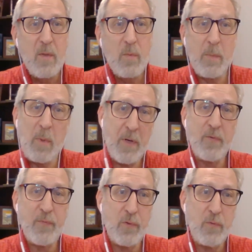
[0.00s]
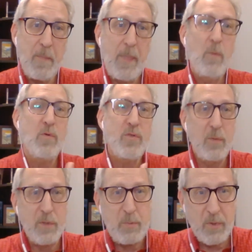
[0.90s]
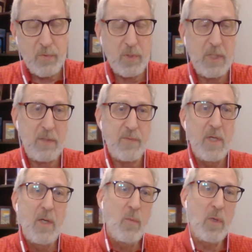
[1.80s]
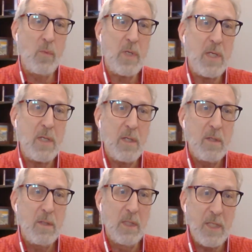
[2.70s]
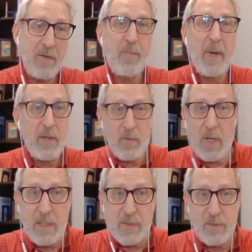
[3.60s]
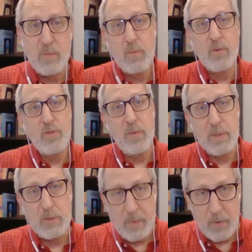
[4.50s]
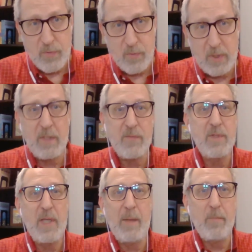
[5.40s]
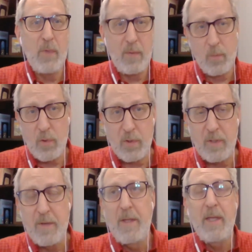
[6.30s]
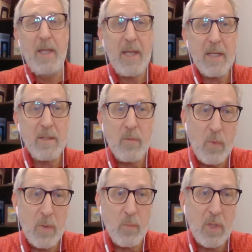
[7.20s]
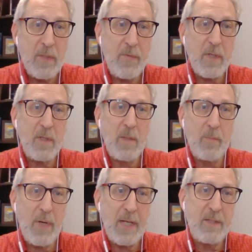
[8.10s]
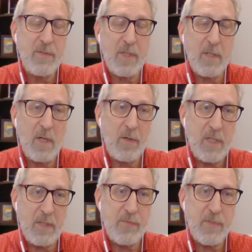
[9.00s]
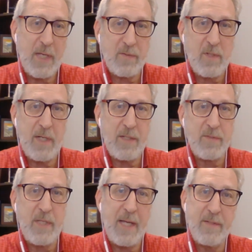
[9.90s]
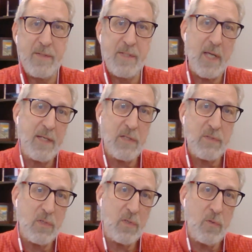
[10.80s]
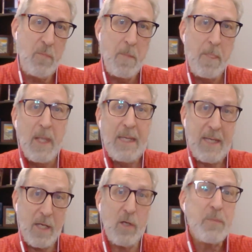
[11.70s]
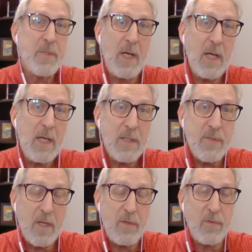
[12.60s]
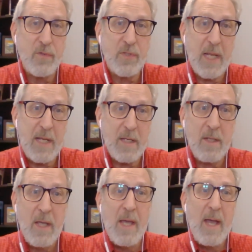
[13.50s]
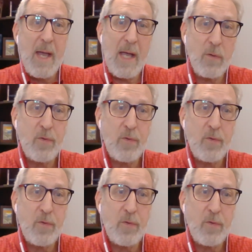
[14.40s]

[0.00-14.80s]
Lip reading: When we bear fruit, we're showing spiritual gifts. When we live by grace, we're showing spiritual gifts at work. And when we're living and practicing our gifts as God has designed us to do, it helps us understand how